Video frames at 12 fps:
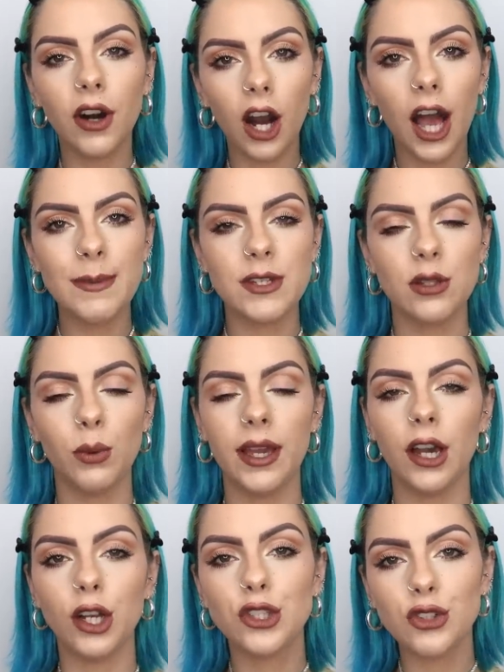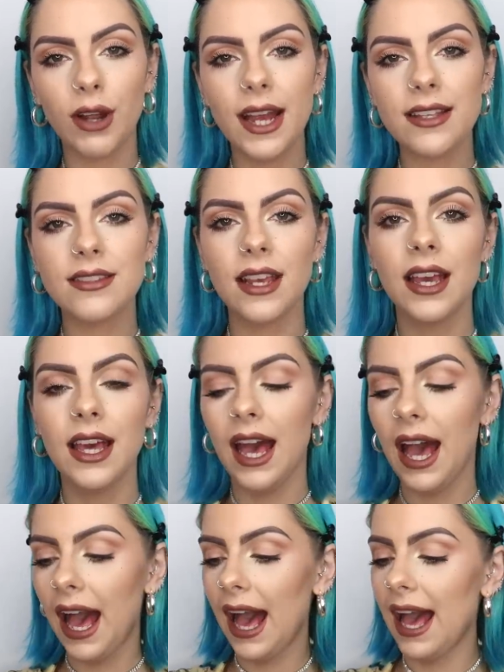vibe to the way I dress
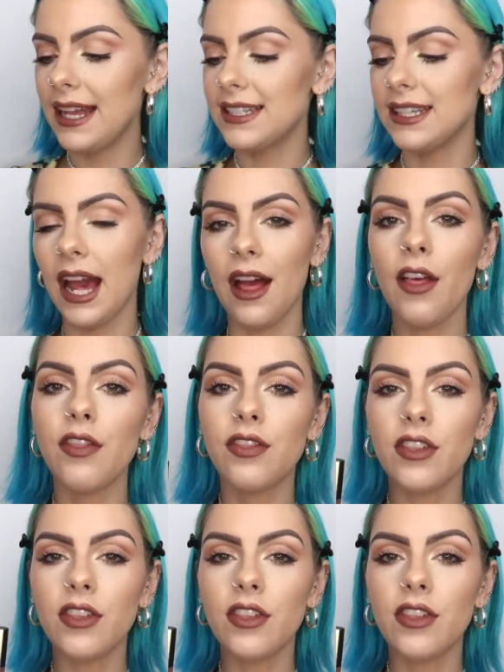and yeah,